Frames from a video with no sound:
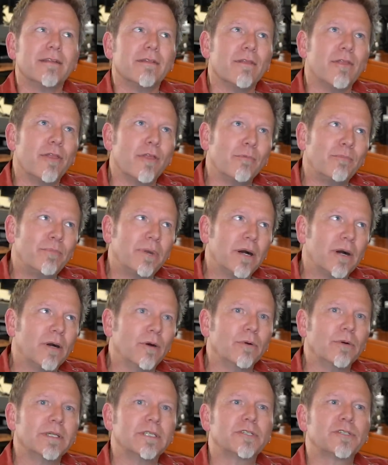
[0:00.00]
the
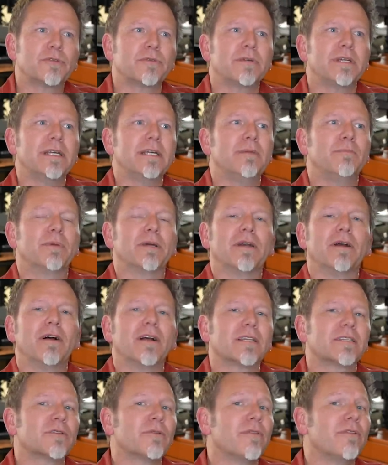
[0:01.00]
poetry, but
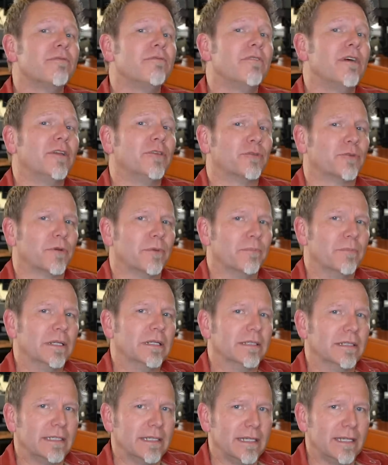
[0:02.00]
also the
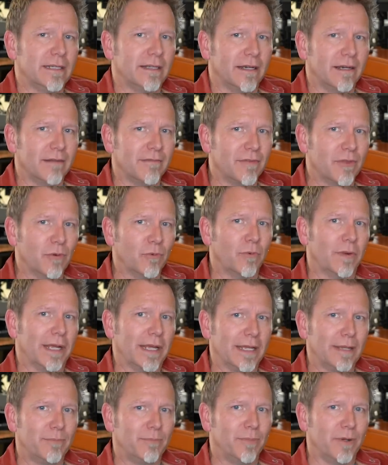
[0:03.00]
vulnerability of the
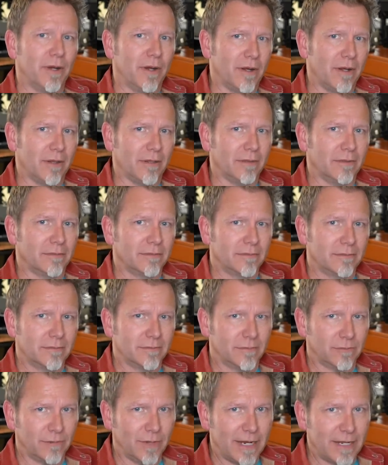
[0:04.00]
way Paul
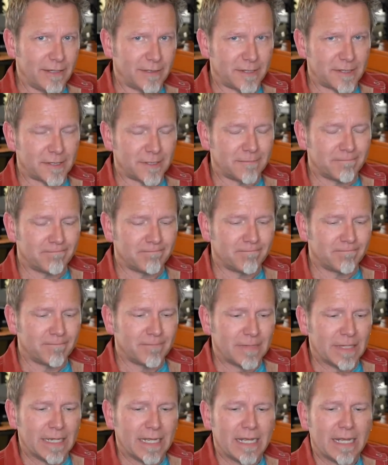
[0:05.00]
writes.
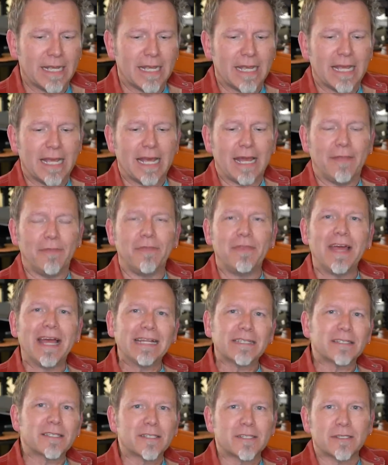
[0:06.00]
And
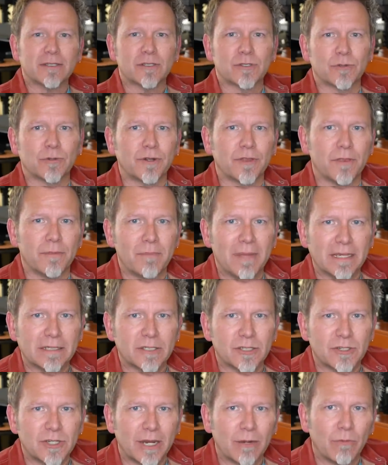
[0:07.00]
that's sort of the
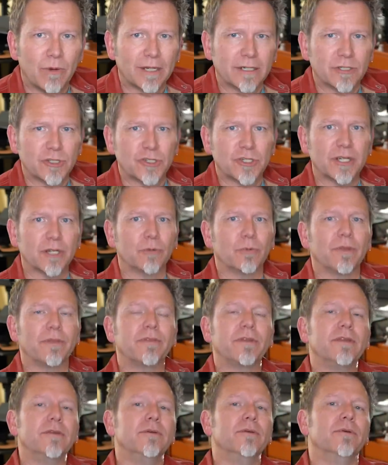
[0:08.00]
message I want to share
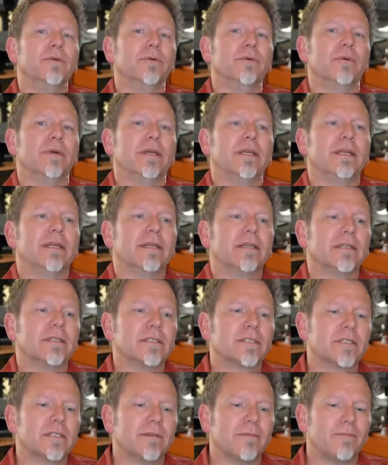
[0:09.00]
with you
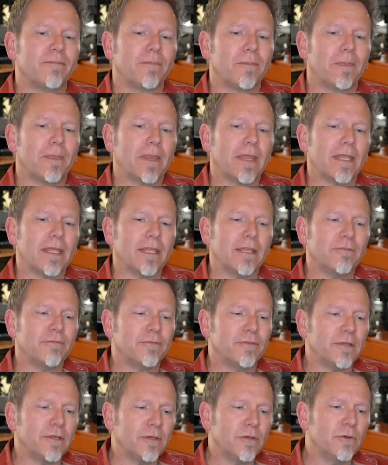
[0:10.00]
is
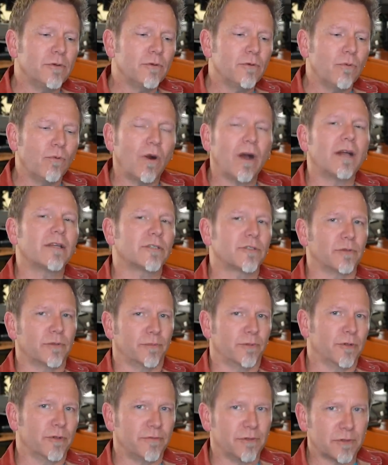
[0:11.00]
if you want to
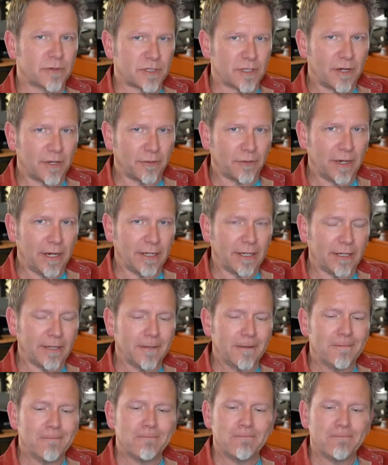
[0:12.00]
improve your songwriting,